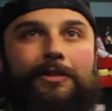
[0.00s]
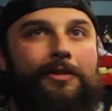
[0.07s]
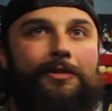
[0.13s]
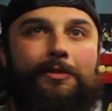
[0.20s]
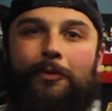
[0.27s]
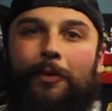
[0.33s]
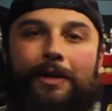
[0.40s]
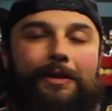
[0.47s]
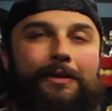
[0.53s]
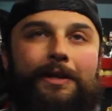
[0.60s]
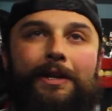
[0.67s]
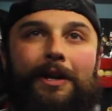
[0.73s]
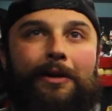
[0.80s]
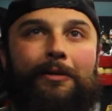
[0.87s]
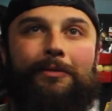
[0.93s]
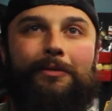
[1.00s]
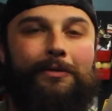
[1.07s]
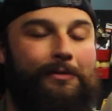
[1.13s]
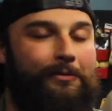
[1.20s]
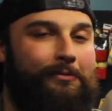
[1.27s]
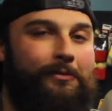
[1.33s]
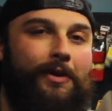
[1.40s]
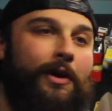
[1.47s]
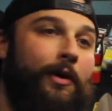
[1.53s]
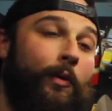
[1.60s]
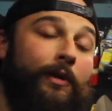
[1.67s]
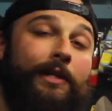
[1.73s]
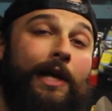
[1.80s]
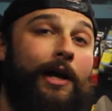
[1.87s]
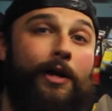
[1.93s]
it just went
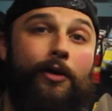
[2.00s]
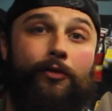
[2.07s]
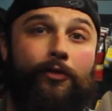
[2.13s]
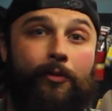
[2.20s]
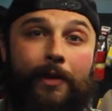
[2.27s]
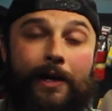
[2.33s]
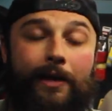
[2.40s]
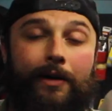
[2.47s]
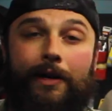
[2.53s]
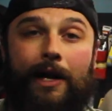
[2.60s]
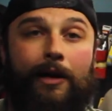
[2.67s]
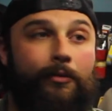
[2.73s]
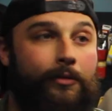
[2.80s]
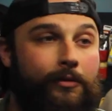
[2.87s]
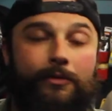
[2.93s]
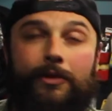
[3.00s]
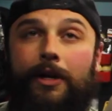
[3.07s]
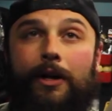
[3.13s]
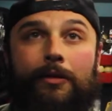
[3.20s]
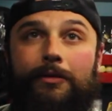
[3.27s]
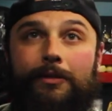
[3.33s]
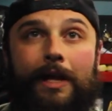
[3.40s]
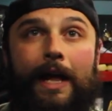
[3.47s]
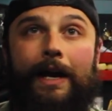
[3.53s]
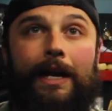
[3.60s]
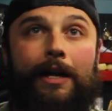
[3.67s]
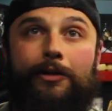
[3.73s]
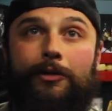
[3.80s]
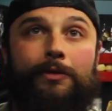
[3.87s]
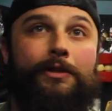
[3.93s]
downhill from there. And now I'm, hanging
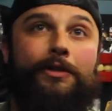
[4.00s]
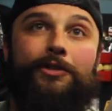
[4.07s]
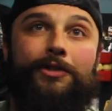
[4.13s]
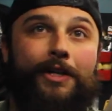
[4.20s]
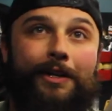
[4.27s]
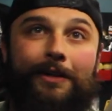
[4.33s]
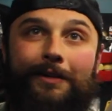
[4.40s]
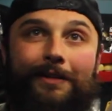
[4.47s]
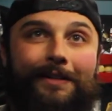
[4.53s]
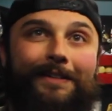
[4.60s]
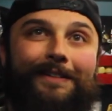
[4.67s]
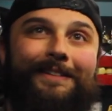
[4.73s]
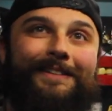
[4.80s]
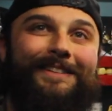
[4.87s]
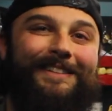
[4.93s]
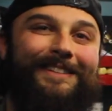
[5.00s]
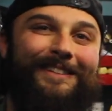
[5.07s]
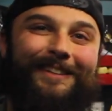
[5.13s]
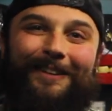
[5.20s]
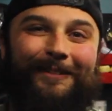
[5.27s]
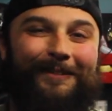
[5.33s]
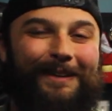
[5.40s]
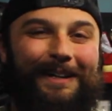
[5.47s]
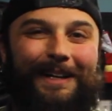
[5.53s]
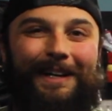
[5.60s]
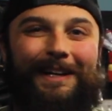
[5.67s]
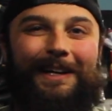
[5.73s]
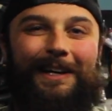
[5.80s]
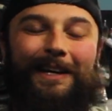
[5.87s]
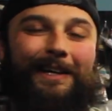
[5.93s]
out doing this shit. So,
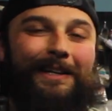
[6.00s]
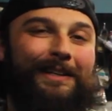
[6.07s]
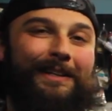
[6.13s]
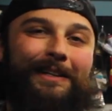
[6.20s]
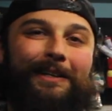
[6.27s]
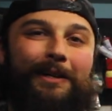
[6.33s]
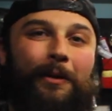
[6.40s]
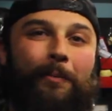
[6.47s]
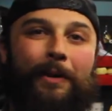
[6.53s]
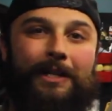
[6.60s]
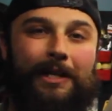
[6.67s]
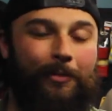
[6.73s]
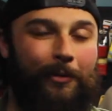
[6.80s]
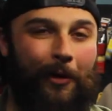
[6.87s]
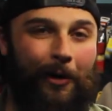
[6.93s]
and, picked up